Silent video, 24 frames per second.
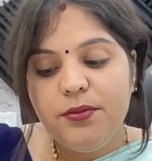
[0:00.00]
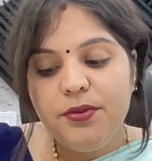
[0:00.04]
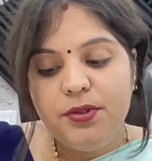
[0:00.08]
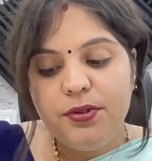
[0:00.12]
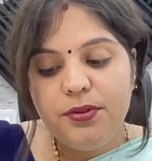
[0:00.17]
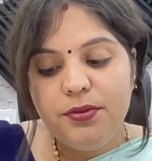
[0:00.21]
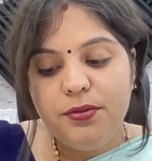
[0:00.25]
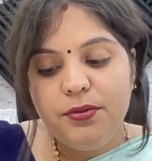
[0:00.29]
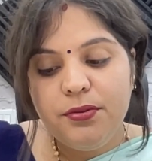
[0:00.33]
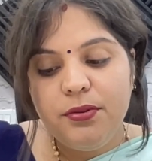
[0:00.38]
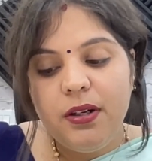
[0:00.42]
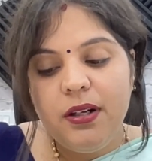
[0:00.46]

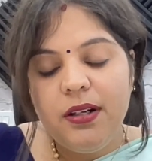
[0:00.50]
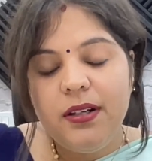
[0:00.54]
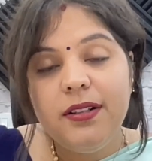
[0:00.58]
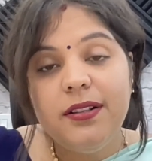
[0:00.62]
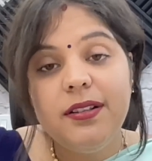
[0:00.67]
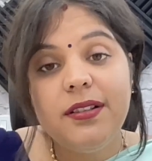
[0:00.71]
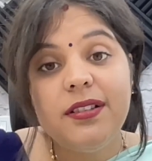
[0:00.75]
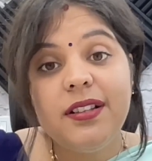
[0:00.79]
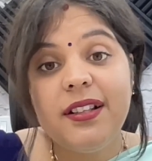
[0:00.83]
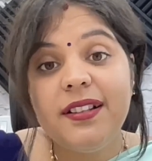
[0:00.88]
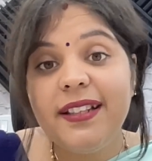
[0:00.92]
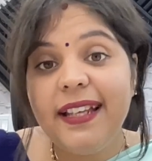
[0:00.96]
to
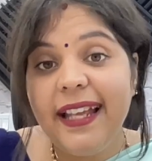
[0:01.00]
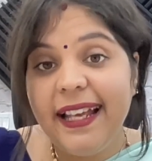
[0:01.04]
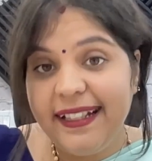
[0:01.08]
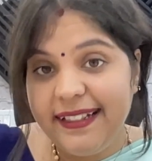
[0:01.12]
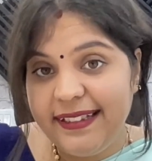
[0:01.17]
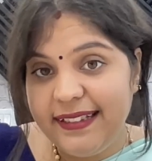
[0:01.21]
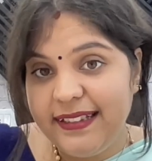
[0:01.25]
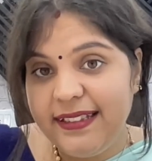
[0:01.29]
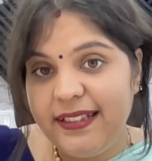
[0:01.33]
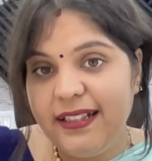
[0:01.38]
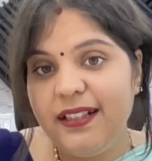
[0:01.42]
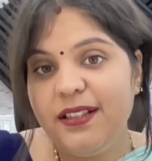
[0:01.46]
the
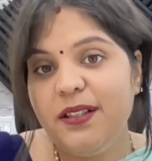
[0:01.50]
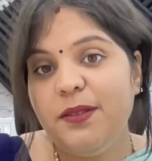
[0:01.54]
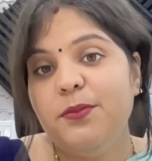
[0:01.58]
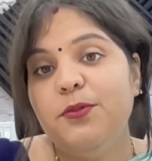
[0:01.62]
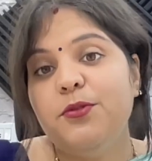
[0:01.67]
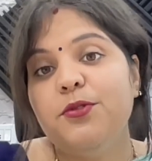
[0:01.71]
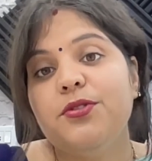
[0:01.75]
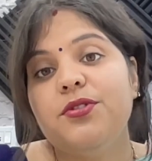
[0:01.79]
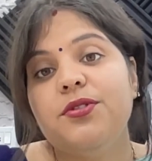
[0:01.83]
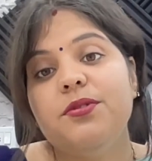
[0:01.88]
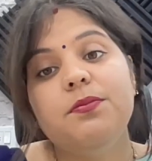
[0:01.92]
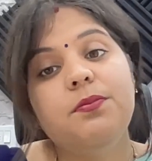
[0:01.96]
next and the
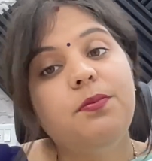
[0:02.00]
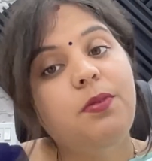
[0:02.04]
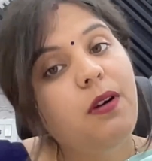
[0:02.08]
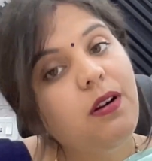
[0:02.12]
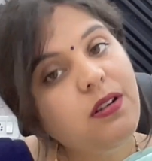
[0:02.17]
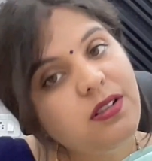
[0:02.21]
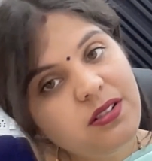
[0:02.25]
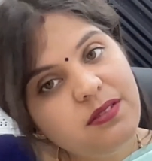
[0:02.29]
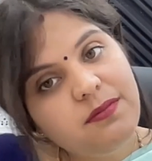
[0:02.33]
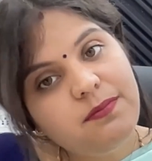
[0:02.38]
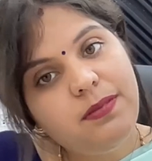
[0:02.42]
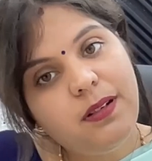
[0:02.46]
most
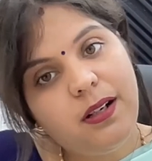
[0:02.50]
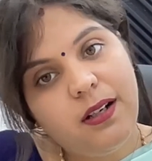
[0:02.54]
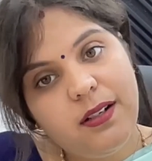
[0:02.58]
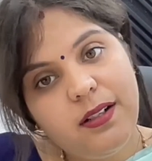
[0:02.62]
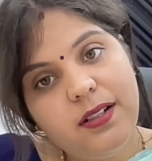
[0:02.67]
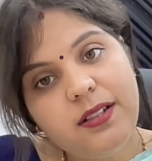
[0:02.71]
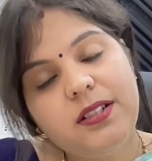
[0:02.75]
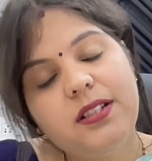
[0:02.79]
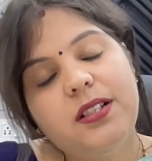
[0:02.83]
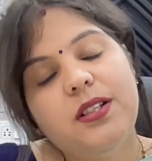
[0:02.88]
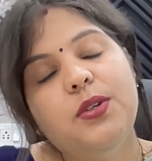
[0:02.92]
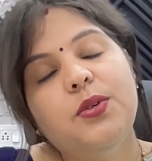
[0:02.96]
important
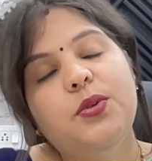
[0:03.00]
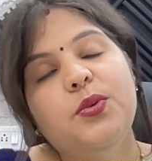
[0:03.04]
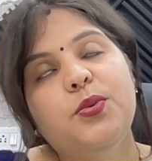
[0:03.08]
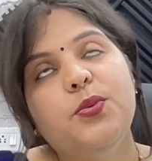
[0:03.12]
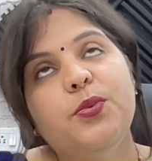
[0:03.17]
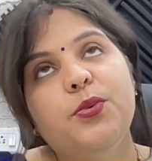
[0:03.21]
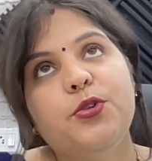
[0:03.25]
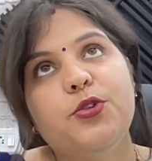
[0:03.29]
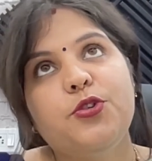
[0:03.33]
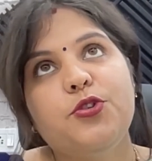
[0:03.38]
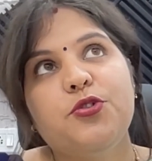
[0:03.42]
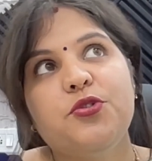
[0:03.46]
part,
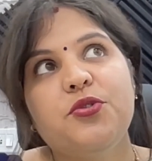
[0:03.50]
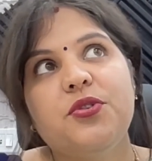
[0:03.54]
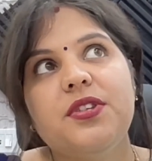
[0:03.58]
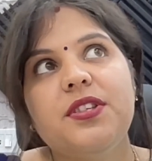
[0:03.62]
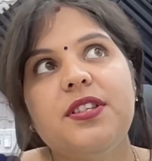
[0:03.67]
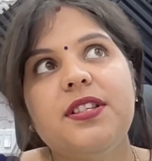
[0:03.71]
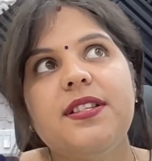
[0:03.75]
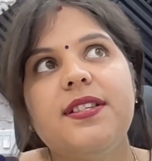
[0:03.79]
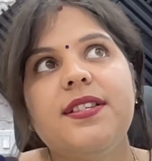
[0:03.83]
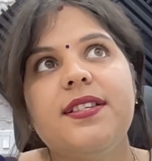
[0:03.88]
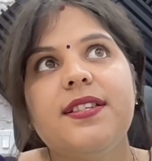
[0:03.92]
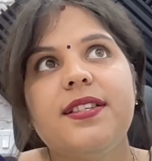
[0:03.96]
which
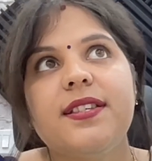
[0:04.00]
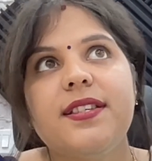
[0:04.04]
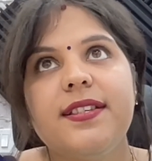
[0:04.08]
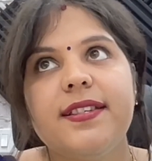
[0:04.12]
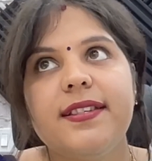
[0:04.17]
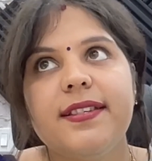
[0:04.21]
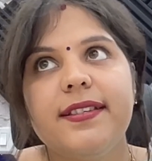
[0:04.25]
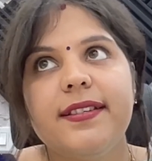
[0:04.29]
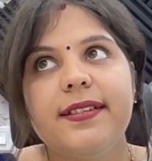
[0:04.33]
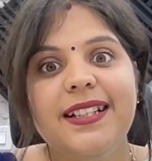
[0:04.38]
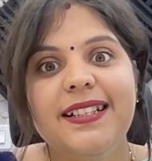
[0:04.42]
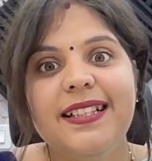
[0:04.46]

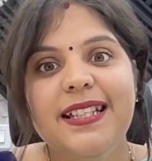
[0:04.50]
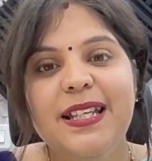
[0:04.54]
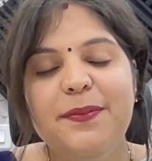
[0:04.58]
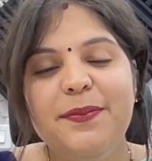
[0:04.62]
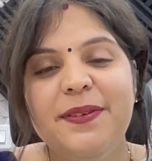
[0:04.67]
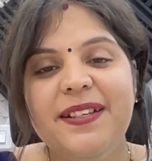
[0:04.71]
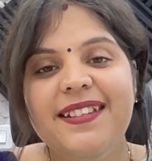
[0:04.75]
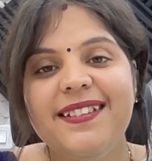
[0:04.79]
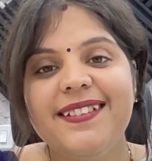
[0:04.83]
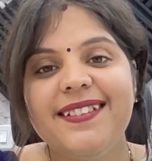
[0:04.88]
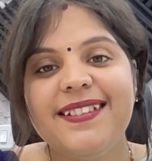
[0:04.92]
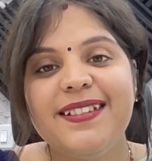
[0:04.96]
was
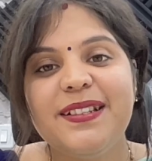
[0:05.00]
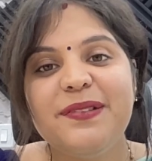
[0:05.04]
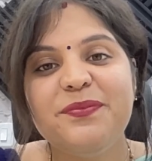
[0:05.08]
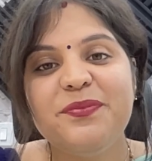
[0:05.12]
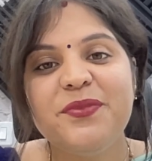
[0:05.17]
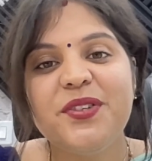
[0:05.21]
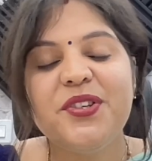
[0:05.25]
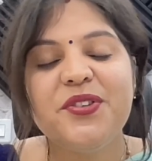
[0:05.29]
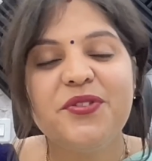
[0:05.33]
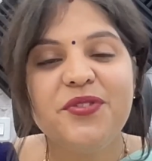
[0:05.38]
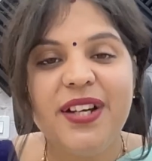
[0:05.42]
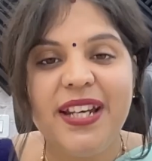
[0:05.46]
TPs,
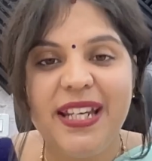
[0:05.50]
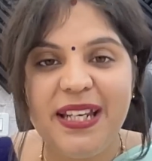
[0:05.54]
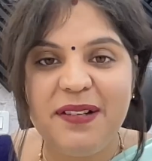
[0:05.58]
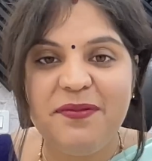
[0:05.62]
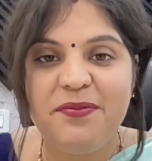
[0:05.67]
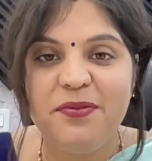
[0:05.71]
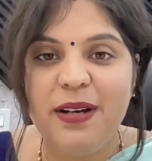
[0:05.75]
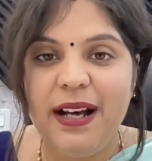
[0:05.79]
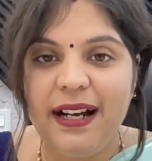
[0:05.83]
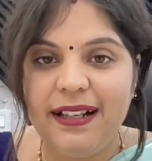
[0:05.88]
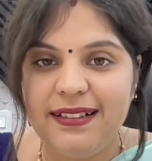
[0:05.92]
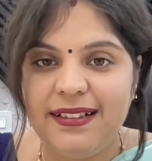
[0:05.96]
training
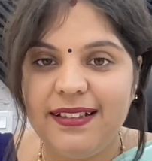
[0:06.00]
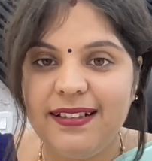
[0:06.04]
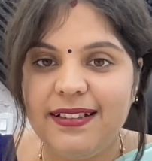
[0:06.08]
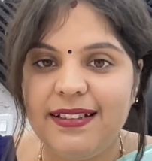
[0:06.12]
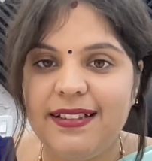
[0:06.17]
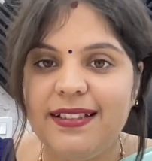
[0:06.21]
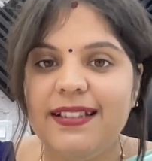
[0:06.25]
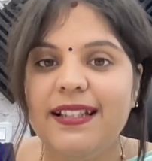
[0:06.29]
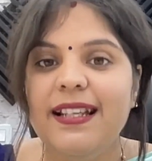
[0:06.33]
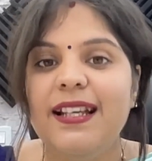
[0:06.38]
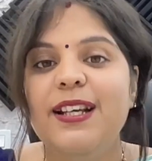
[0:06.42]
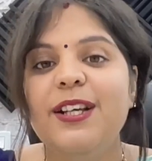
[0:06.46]

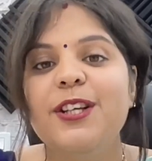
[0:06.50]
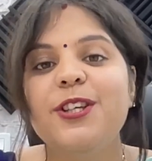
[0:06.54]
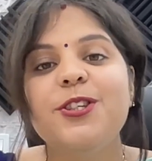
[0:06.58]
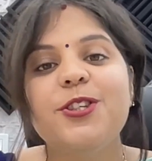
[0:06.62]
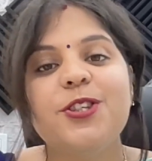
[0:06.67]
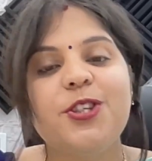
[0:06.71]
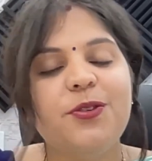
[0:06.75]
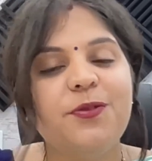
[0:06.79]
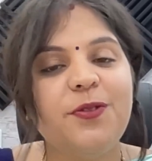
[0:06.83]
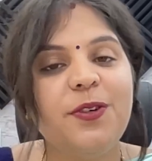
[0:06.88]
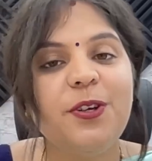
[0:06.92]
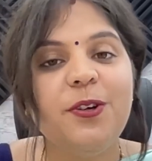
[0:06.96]
practice.
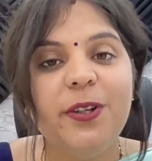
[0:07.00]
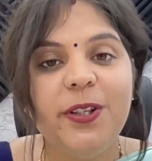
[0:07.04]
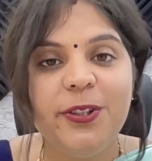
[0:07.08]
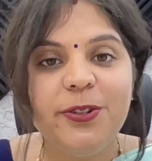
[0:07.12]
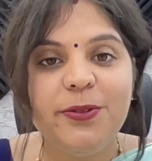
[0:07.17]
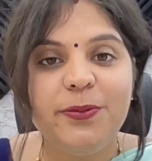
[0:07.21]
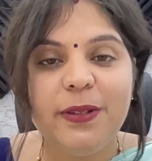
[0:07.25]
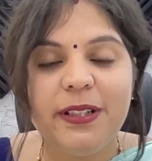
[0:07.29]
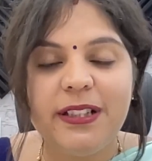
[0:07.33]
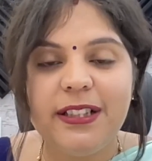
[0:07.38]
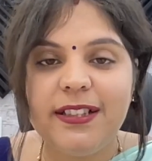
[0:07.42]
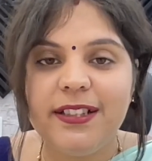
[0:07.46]
So we all know
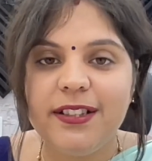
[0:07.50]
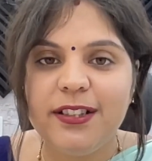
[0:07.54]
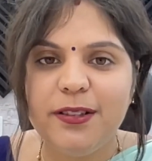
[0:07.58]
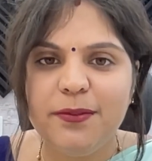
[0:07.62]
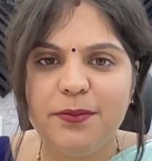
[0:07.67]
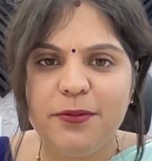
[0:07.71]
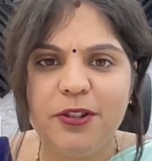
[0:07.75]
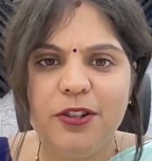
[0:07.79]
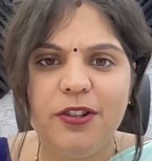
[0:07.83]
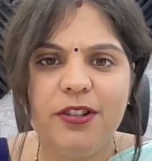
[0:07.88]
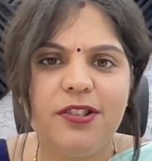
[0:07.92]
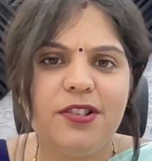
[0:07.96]
about this
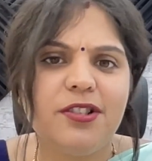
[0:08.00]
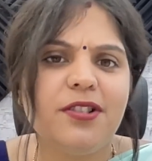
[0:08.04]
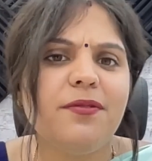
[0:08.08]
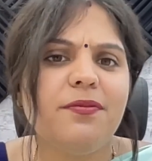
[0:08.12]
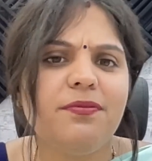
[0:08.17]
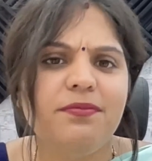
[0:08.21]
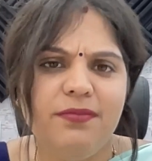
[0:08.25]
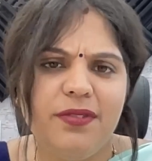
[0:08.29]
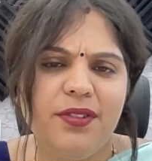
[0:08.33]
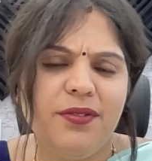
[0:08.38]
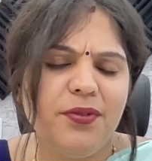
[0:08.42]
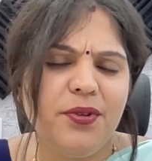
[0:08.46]
terminology
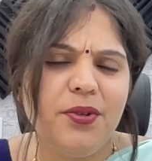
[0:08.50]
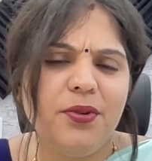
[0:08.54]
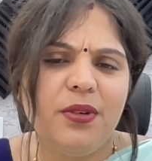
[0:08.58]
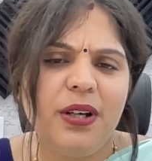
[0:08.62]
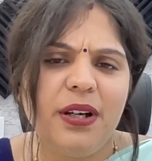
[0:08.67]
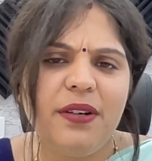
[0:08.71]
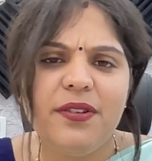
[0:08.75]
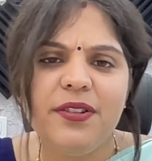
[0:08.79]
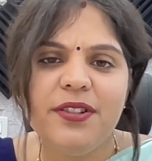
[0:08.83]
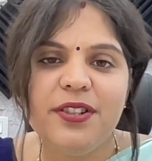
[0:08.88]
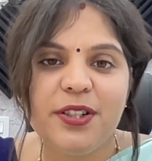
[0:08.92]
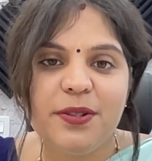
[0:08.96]
if you
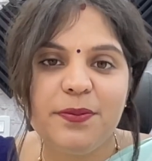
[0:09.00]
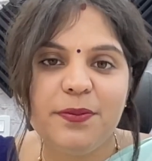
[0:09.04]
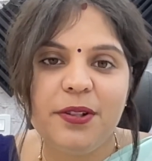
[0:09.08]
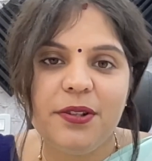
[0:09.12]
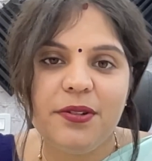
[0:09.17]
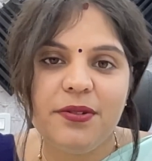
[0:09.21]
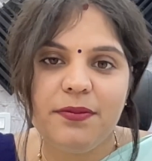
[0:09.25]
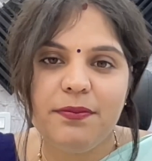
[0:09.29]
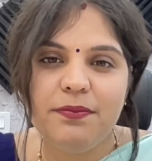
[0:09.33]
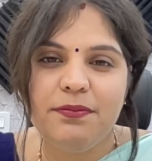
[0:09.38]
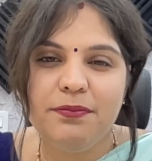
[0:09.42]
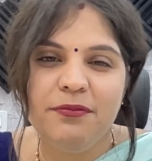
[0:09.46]
have heard
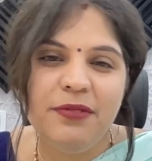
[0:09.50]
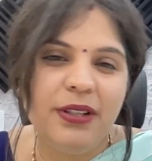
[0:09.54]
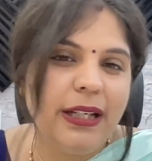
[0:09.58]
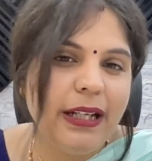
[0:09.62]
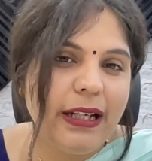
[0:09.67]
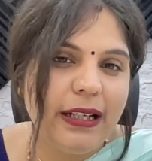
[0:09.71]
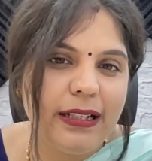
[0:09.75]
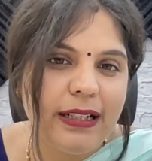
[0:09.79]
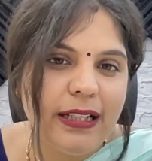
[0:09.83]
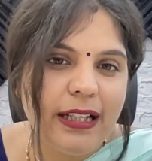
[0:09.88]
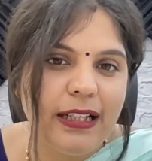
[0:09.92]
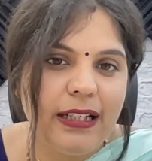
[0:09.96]
about
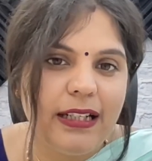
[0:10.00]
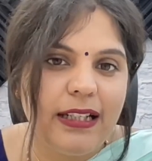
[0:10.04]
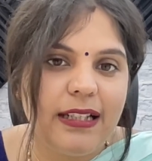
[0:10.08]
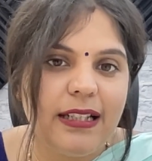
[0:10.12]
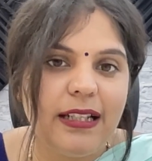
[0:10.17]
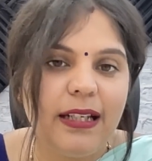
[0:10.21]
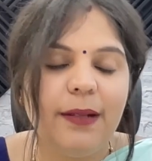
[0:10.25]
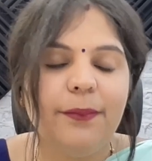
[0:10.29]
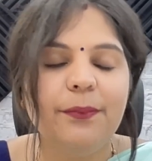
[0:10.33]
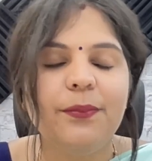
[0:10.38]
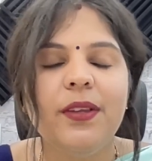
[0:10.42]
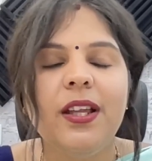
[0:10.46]
B.Ed any
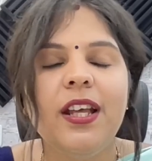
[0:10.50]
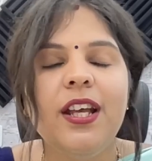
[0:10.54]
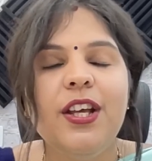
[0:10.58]
day.